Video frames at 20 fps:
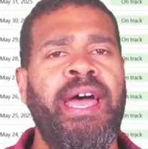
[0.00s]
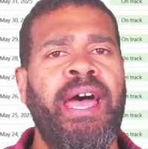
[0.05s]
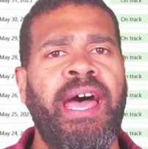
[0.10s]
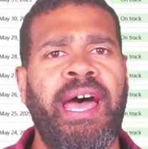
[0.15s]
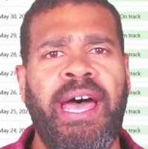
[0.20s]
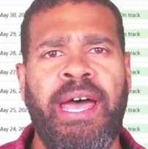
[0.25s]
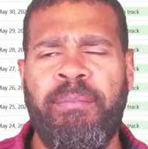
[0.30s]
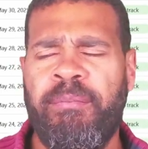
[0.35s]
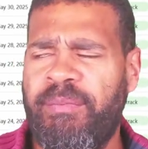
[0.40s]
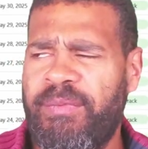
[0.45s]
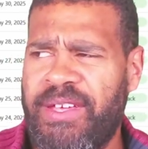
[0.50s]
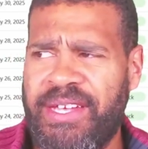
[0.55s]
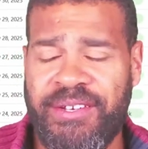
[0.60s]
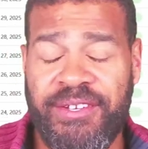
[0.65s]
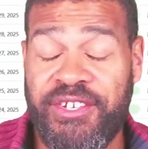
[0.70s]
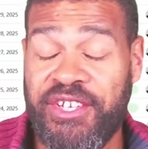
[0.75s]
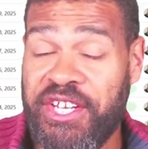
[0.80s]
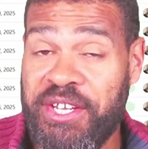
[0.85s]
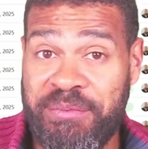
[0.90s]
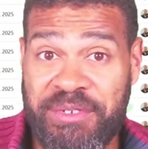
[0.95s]
Um, in
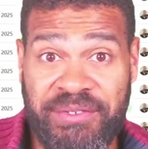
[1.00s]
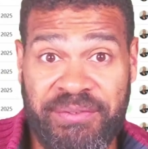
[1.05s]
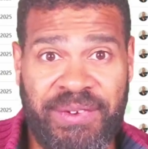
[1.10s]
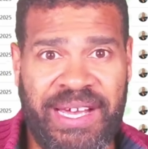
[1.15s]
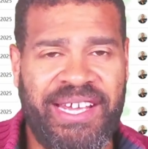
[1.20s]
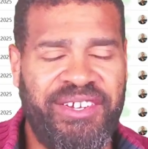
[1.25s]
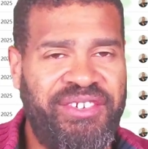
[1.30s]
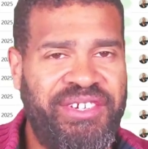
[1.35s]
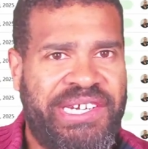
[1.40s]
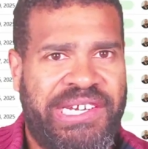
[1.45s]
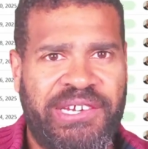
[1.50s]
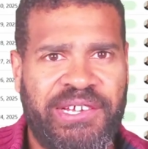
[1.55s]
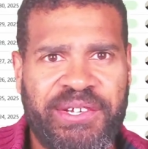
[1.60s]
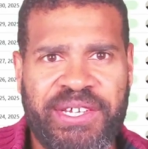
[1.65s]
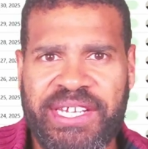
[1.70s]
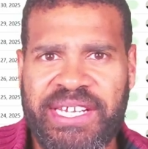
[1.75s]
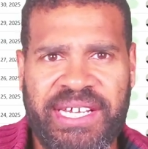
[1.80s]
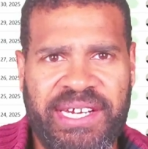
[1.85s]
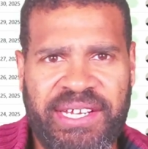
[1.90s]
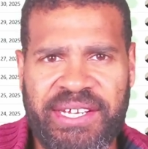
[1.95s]
terms of actually
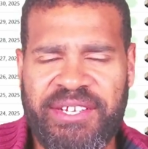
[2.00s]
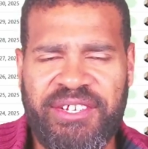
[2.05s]
looking at it